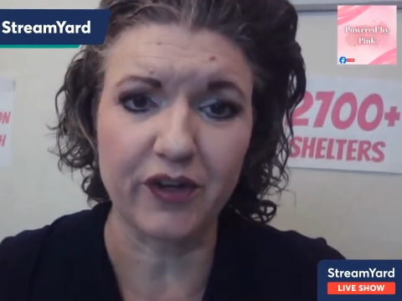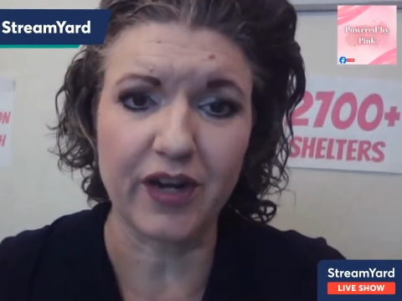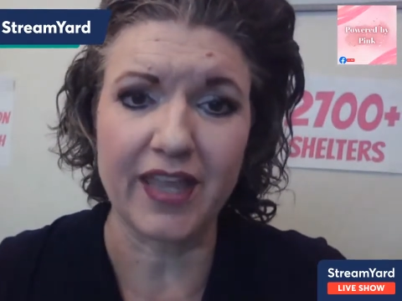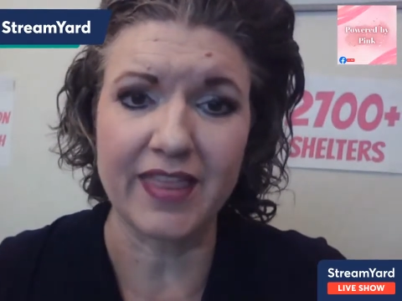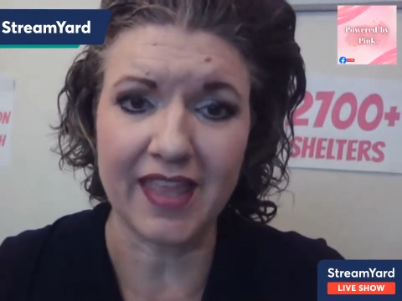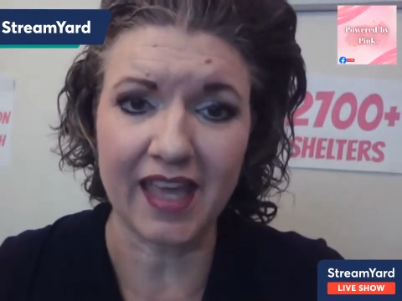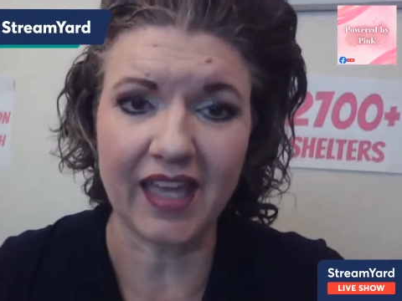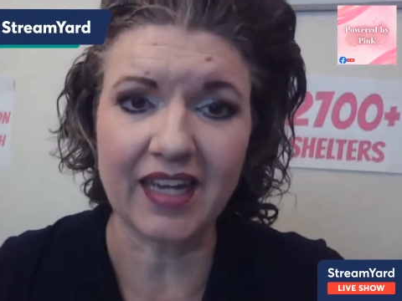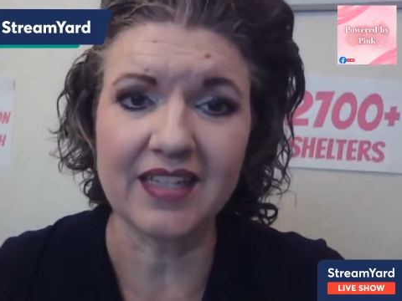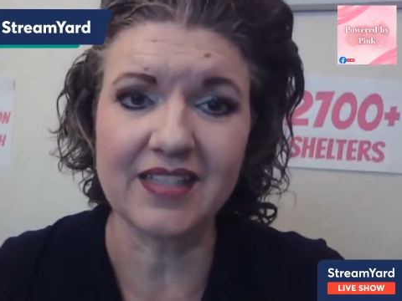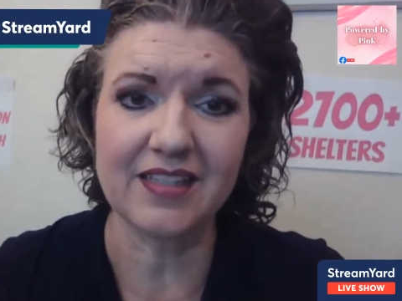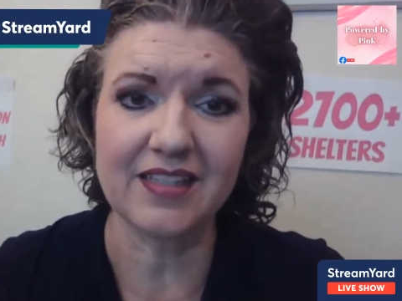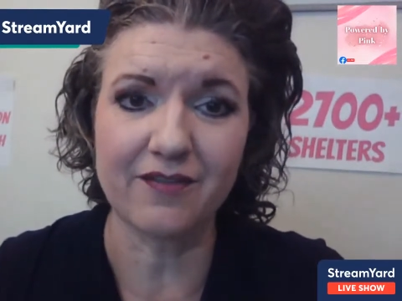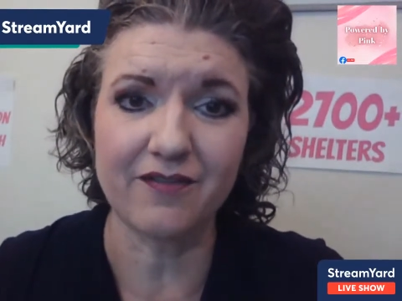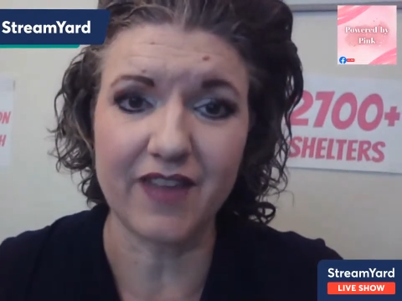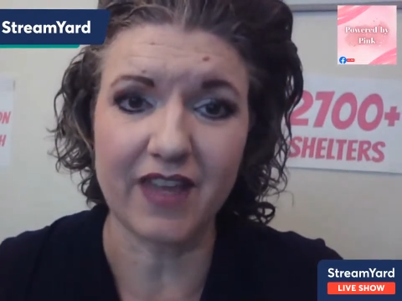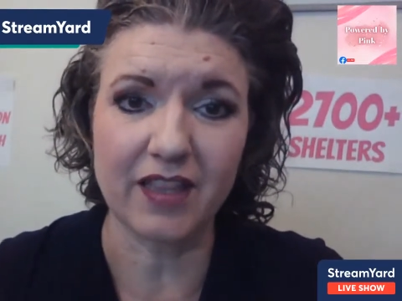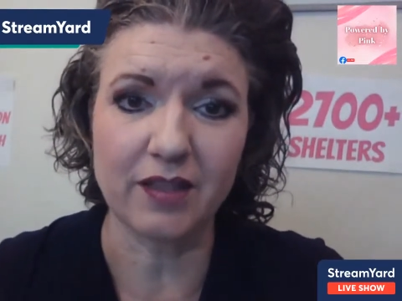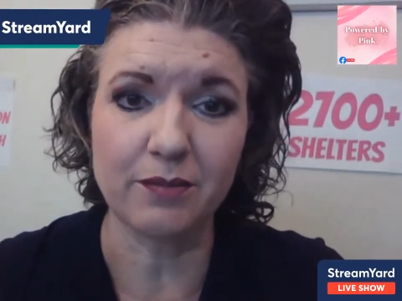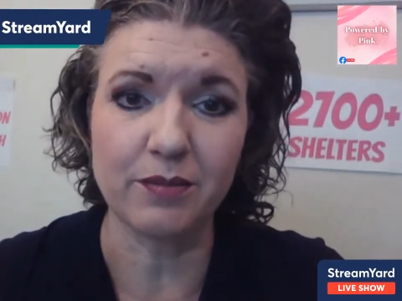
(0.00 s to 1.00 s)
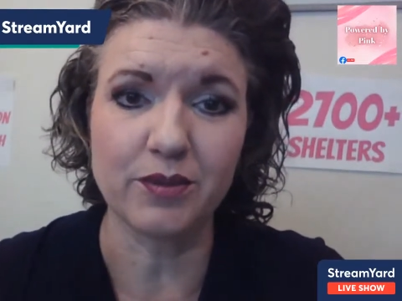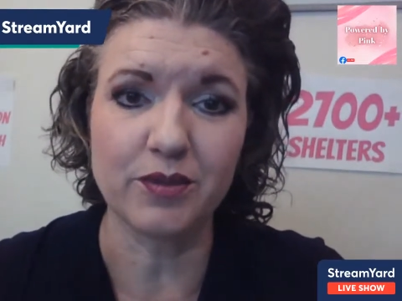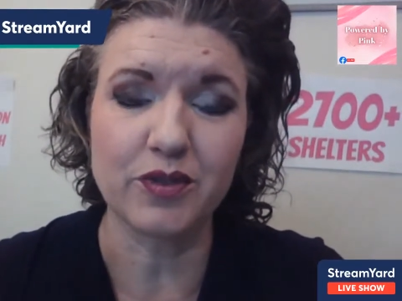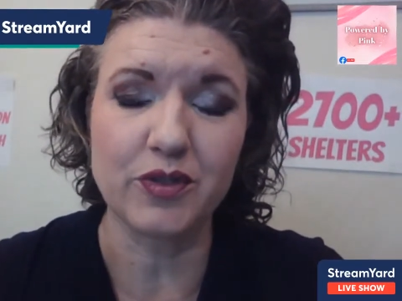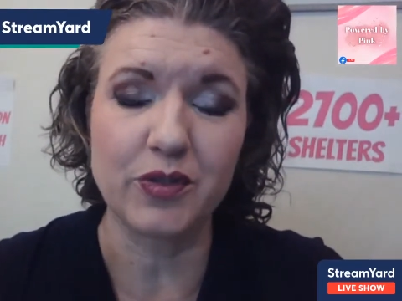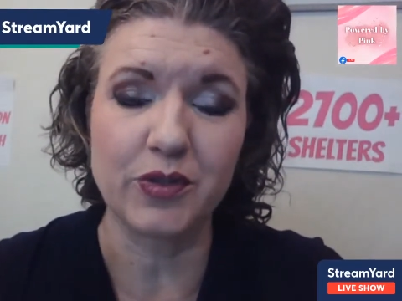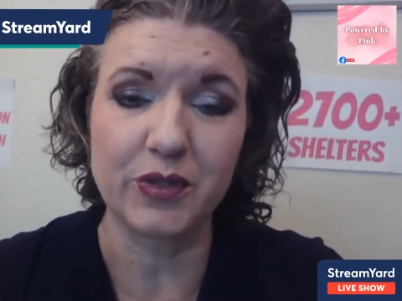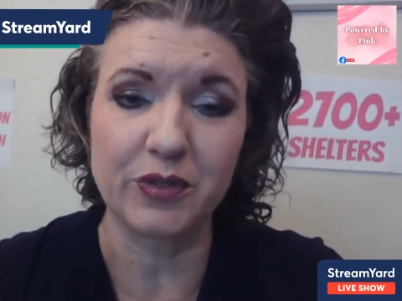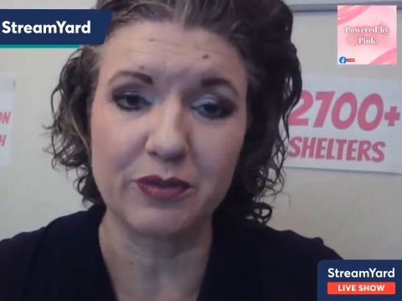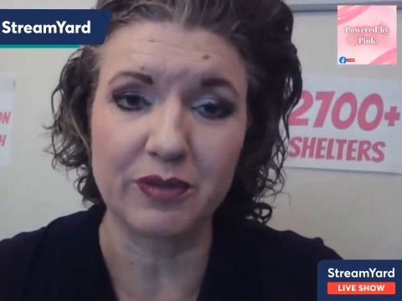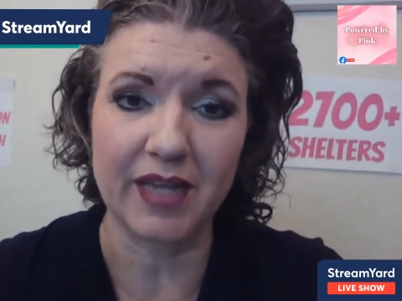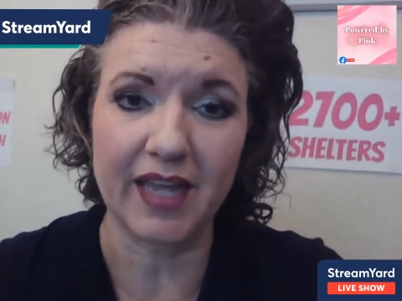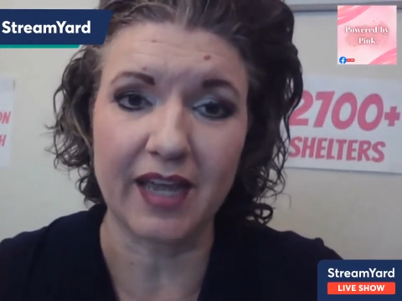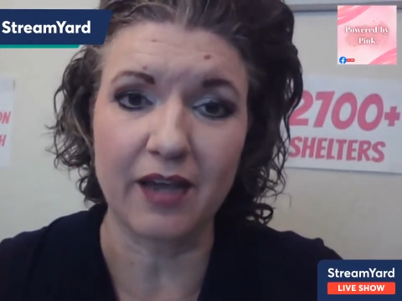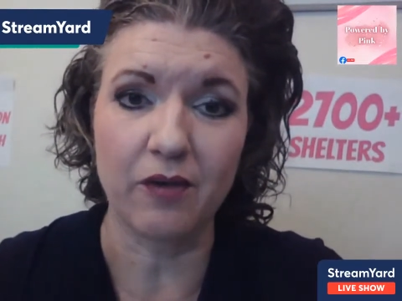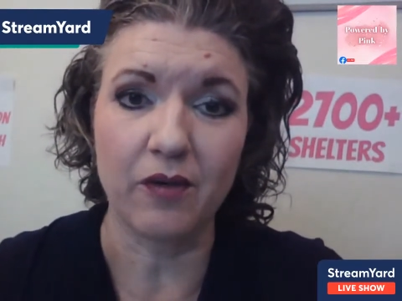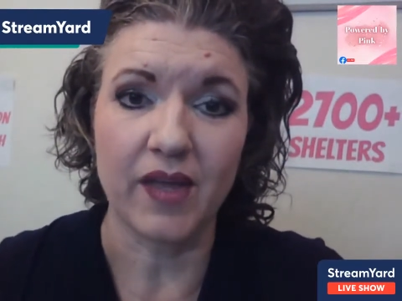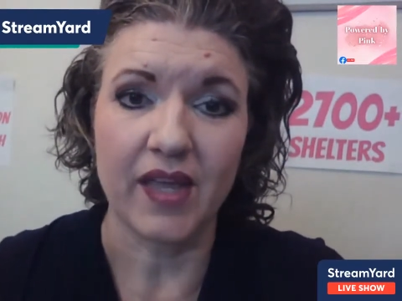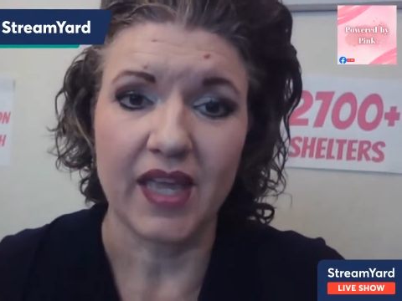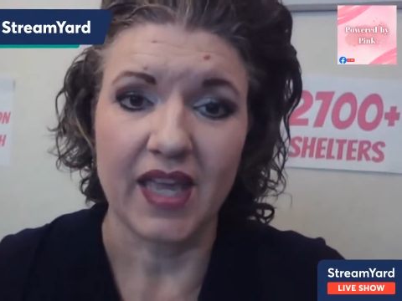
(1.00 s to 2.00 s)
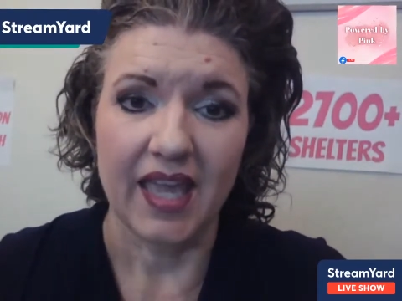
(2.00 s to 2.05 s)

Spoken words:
and that is available to you now